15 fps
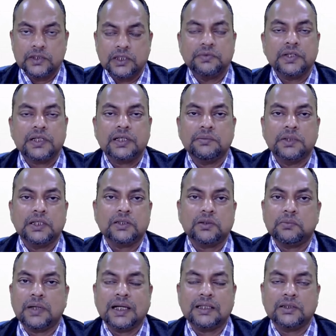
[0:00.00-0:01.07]
Effectiveness
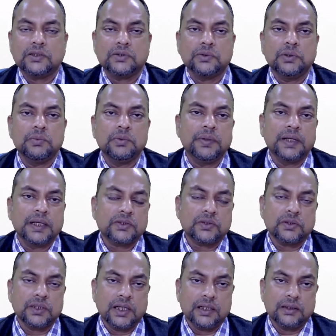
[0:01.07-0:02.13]
of managers will be based
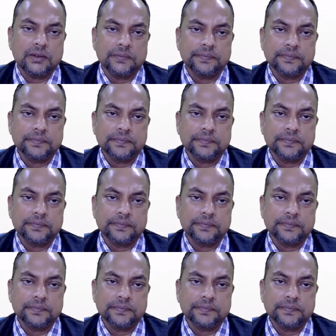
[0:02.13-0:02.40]
on that.